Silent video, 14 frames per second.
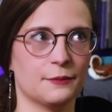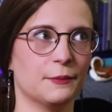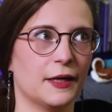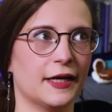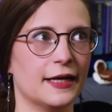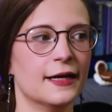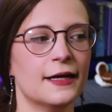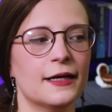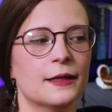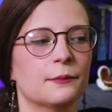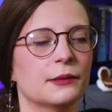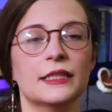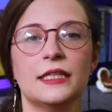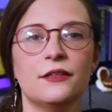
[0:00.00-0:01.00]
by
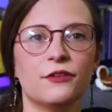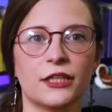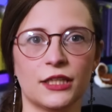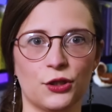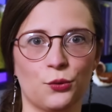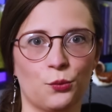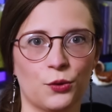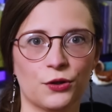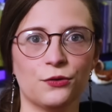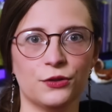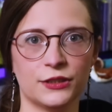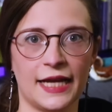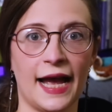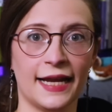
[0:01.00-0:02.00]
believing that the
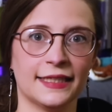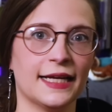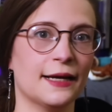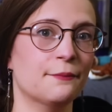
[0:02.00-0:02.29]
world can get